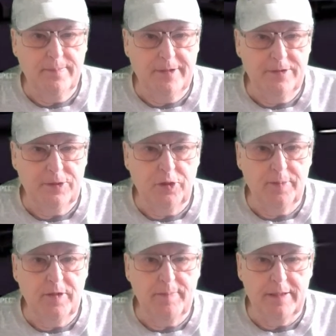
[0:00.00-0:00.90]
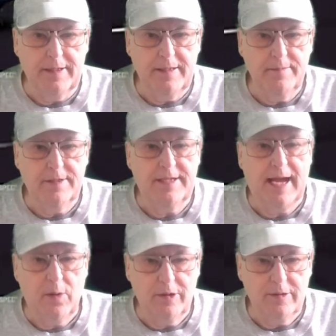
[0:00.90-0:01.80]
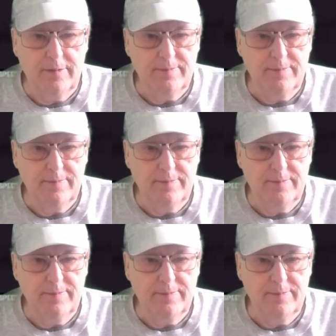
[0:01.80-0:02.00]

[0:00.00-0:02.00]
There's the terminal building, the tower.